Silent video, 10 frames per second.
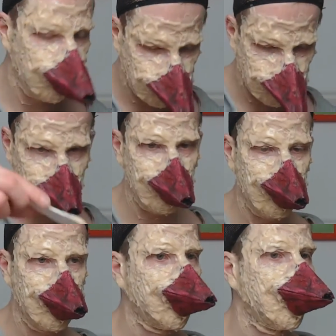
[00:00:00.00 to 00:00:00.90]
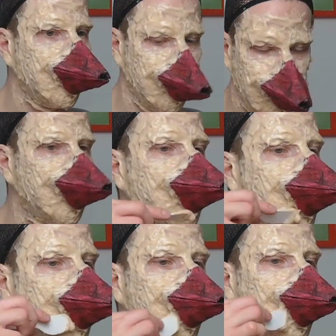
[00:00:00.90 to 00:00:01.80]
So yeah, just mess that
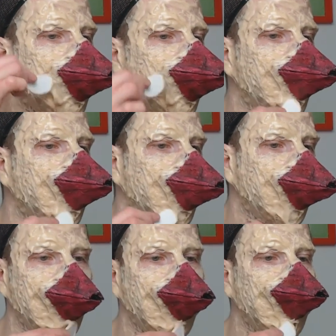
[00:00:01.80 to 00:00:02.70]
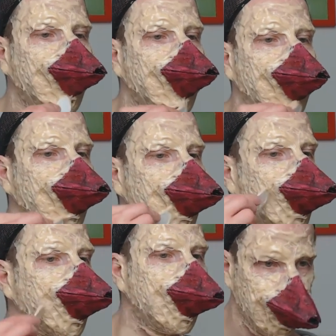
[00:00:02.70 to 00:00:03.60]
up as much as you feel
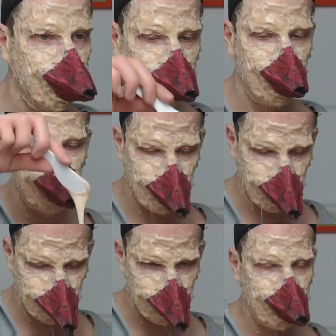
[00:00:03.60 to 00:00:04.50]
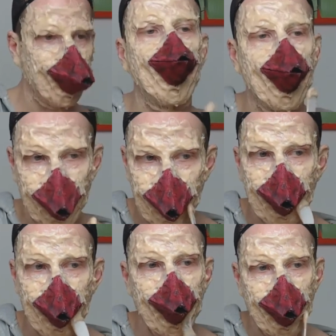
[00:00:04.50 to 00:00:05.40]
like, and that's
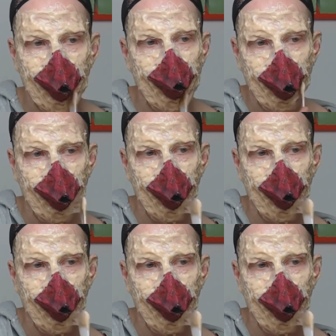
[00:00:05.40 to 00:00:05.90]
basically what you do.